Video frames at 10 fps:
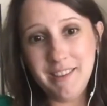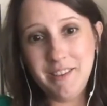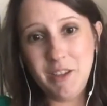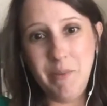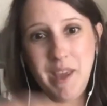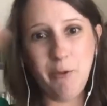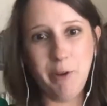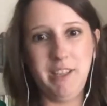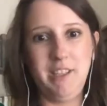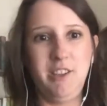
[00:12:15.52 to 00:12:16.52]
to being
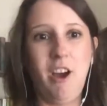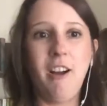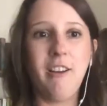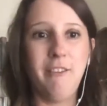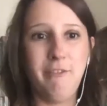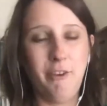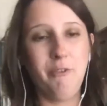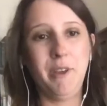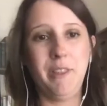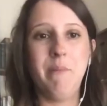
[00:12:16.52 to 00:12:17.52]
willing to talk on the
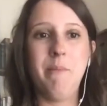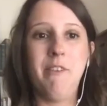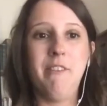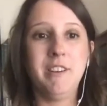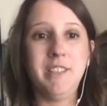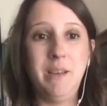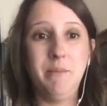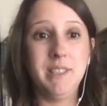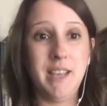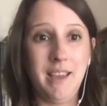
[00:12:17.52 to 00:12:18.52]
phone with a member of our team
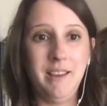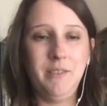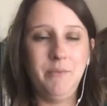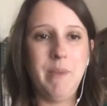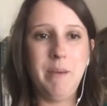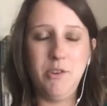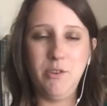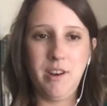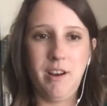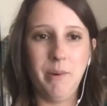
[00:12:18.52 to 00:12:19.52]
and say, maybe
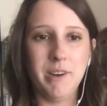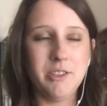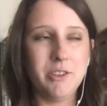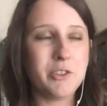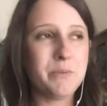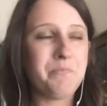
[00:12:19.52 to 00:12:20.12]
you could help our church.